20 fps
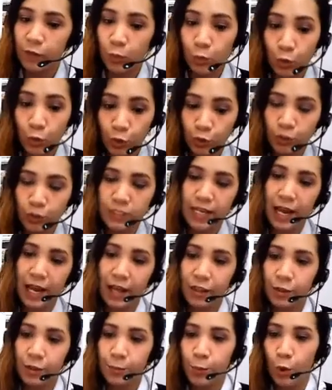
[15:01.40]
the world
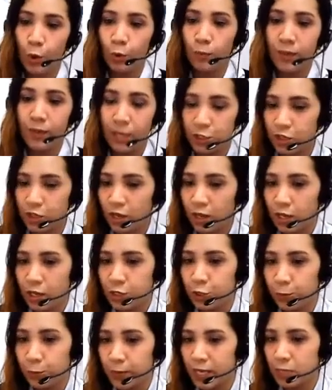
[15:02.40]
at the moment?
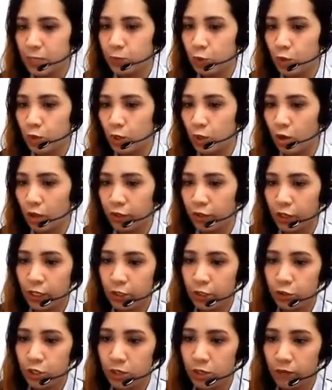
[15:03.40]
Is there peace between all the
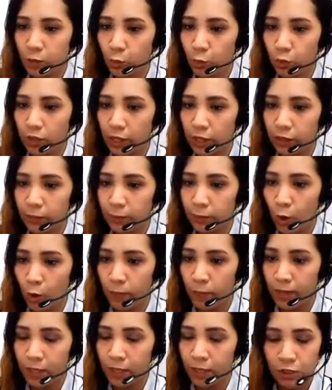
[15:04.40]
countries of the world at the
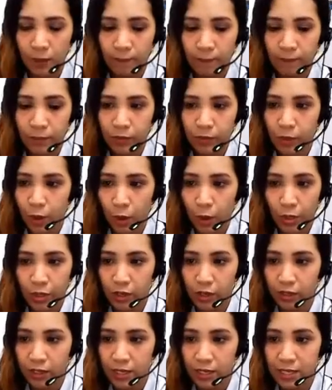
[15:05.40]
moment? No,
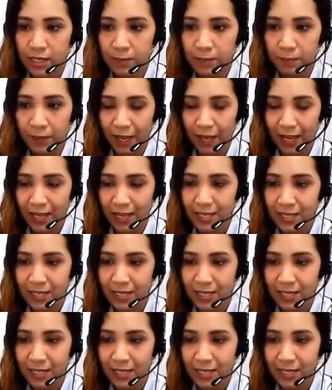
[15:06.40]
there isn't peace.